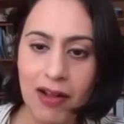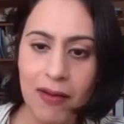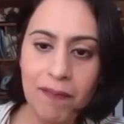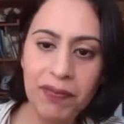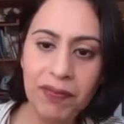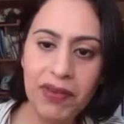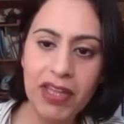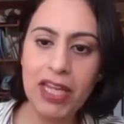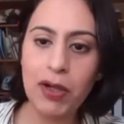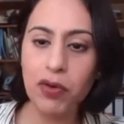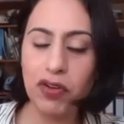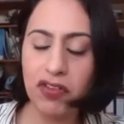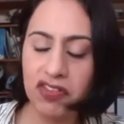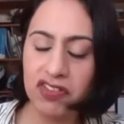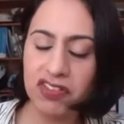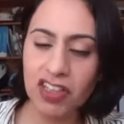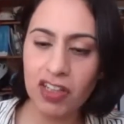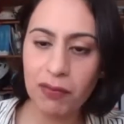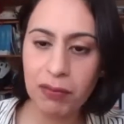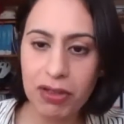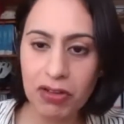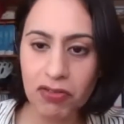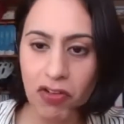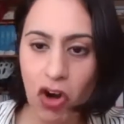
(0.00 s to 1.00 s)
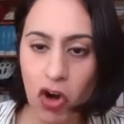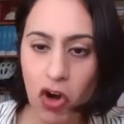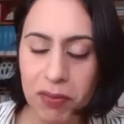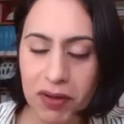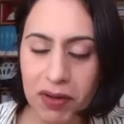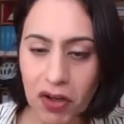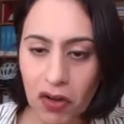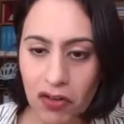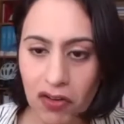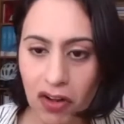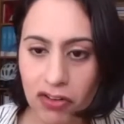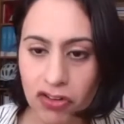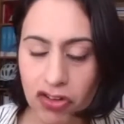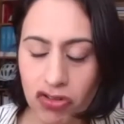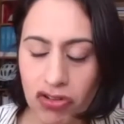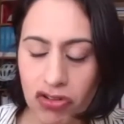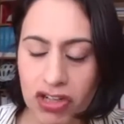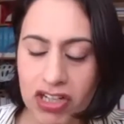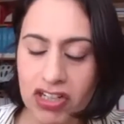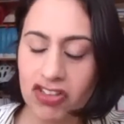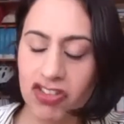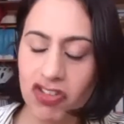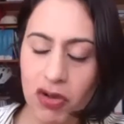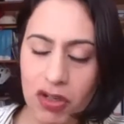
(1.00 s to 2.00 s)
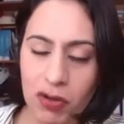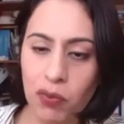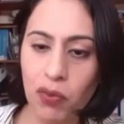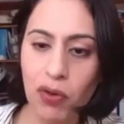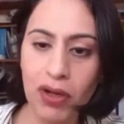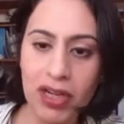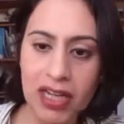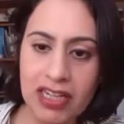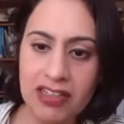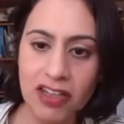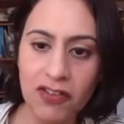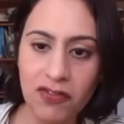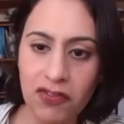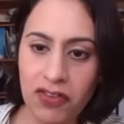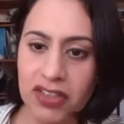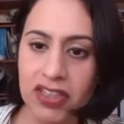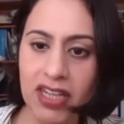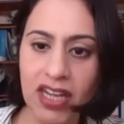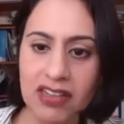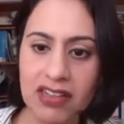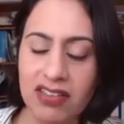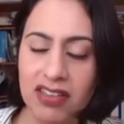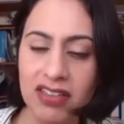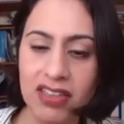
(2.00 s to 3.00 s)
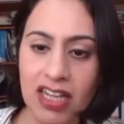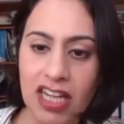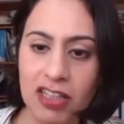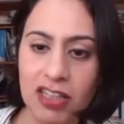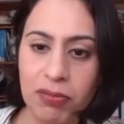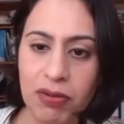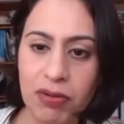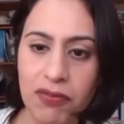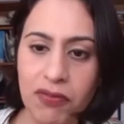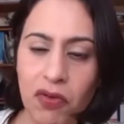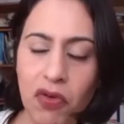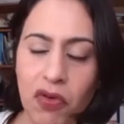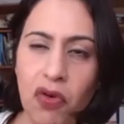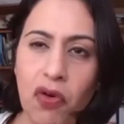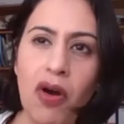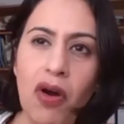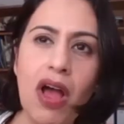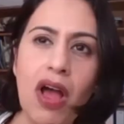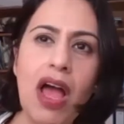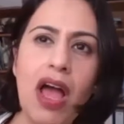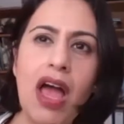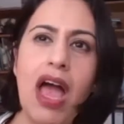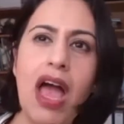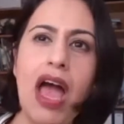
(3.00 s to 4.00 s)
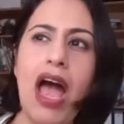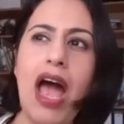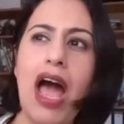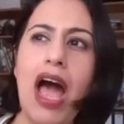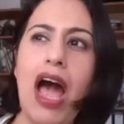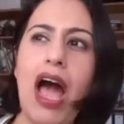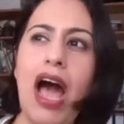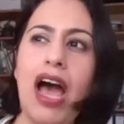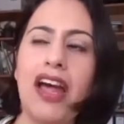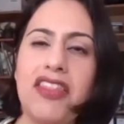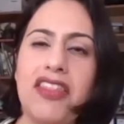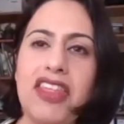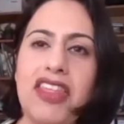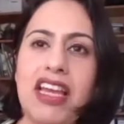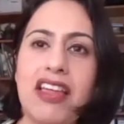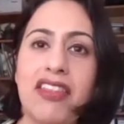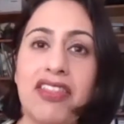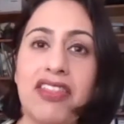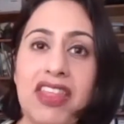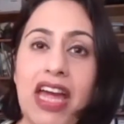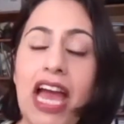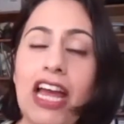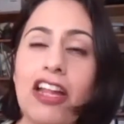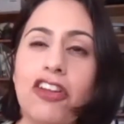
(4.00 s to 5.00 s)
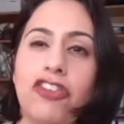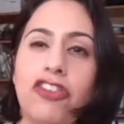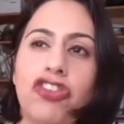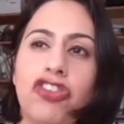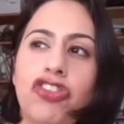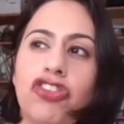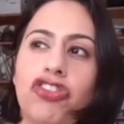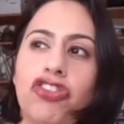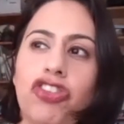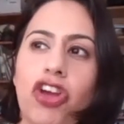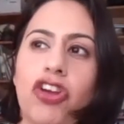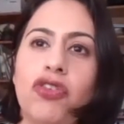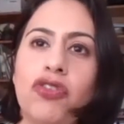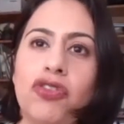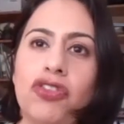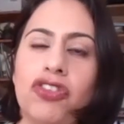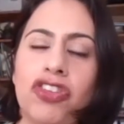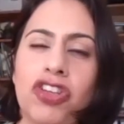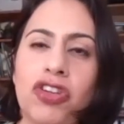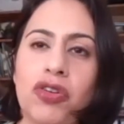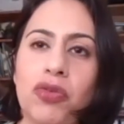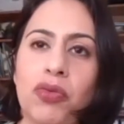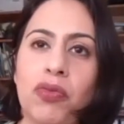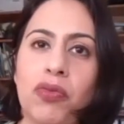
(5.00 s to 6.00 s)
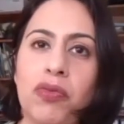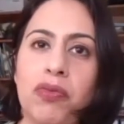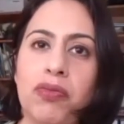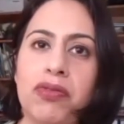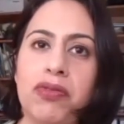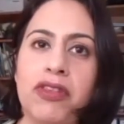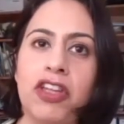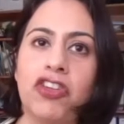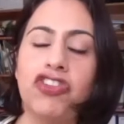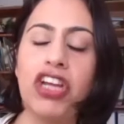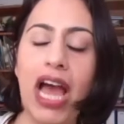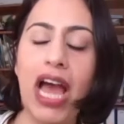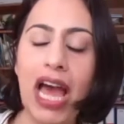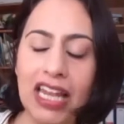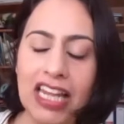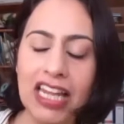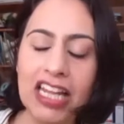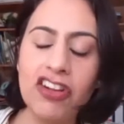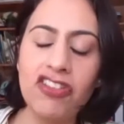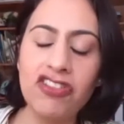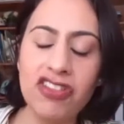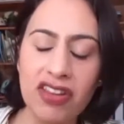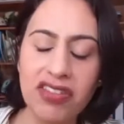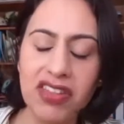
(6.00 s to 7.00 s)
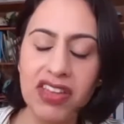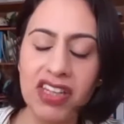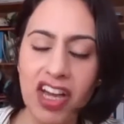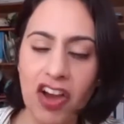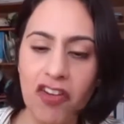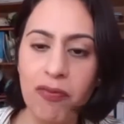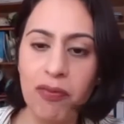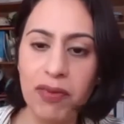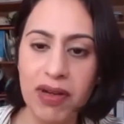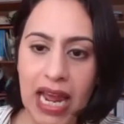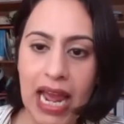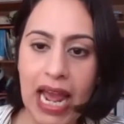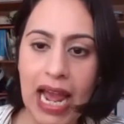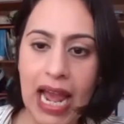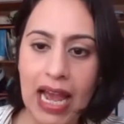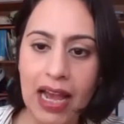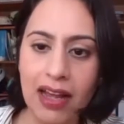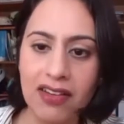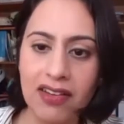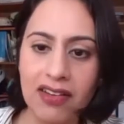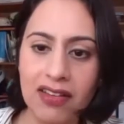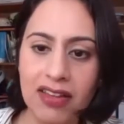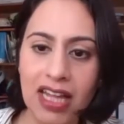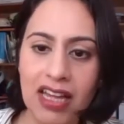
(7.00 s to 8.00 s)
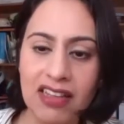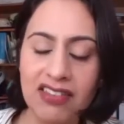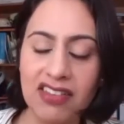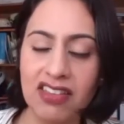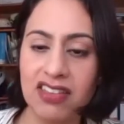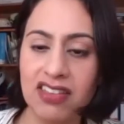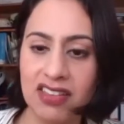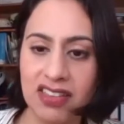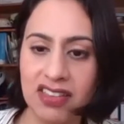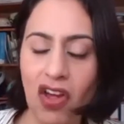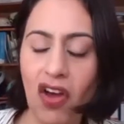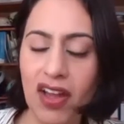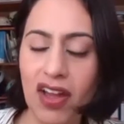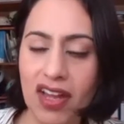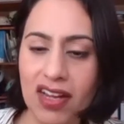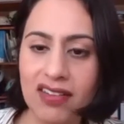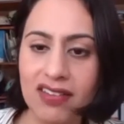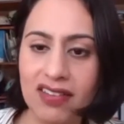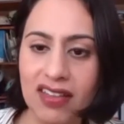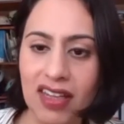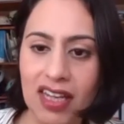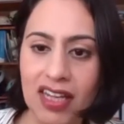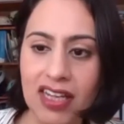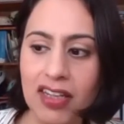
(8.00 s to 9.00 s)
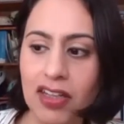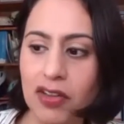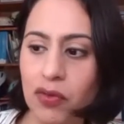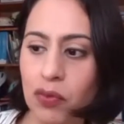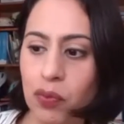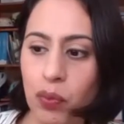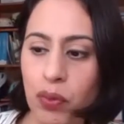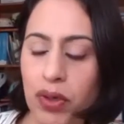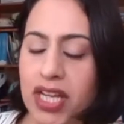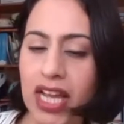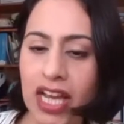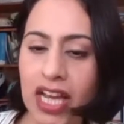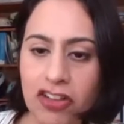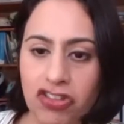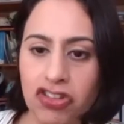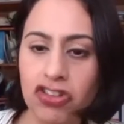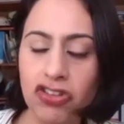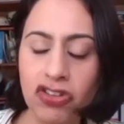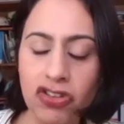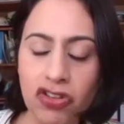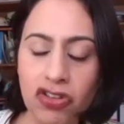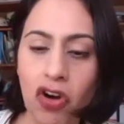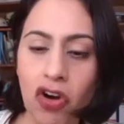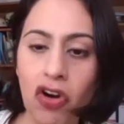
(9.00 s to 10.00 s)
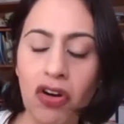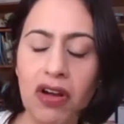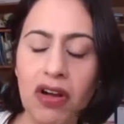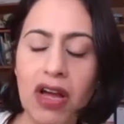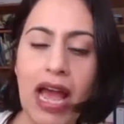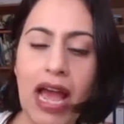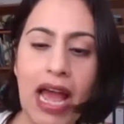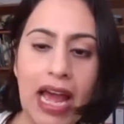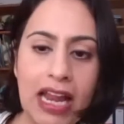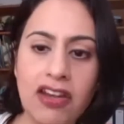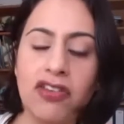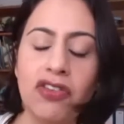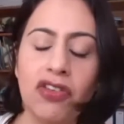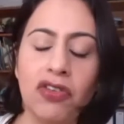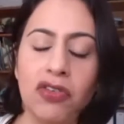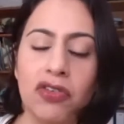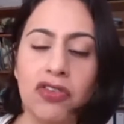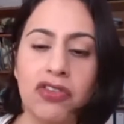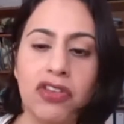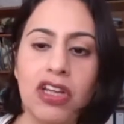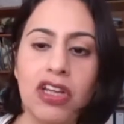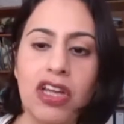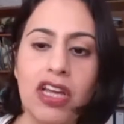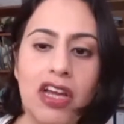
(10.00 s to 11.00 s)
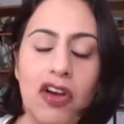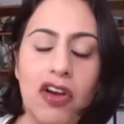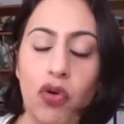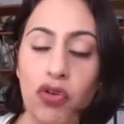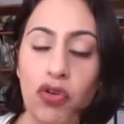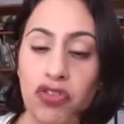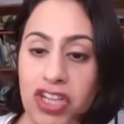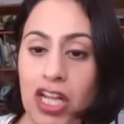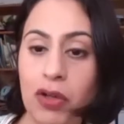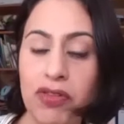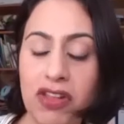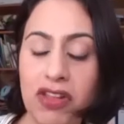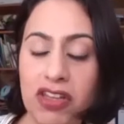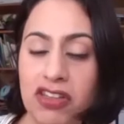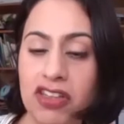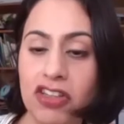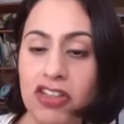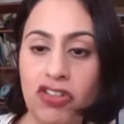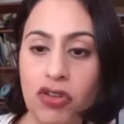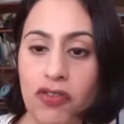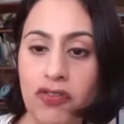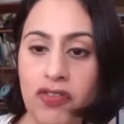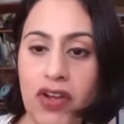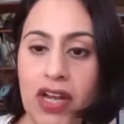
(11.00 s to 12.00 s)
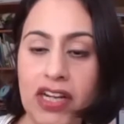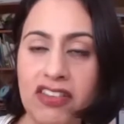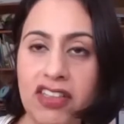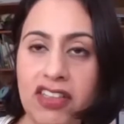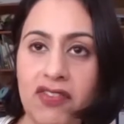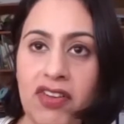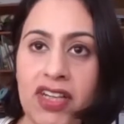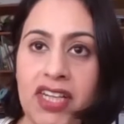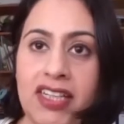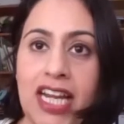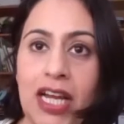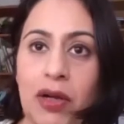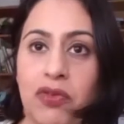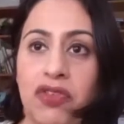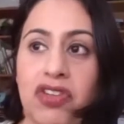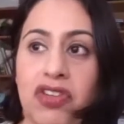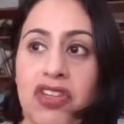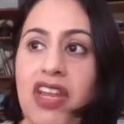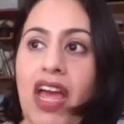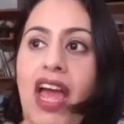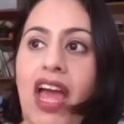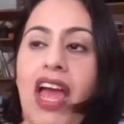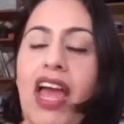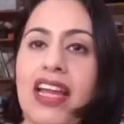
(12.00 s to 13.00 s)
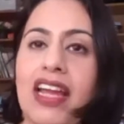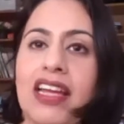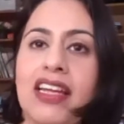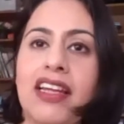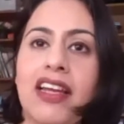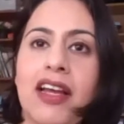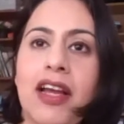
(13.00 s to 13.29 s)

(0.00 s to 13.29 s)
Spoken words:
he would have still been roaming on our streets doing what he did for years and years before. And I think that just shows you the challenge that the government had, that as a society, we had just not handled or dealt with this issue effectively. Now, today,